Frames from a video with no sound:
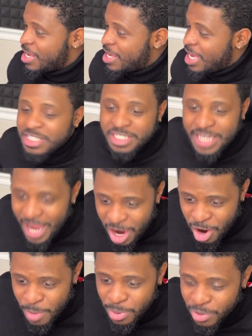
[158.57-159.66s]
It's
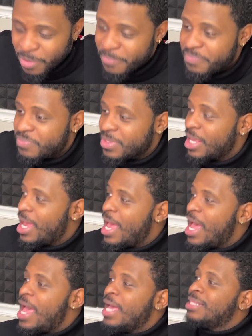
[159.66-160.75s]
terrible.
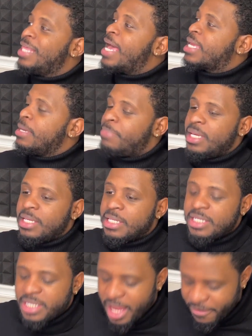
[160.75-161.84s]
That can be
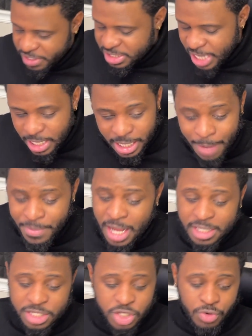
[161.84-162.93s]
devastating. I'm not
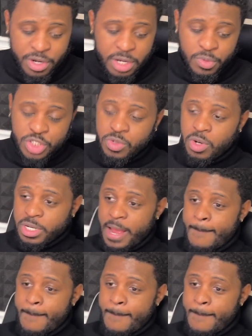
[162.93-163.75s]
disagreeing with you on that.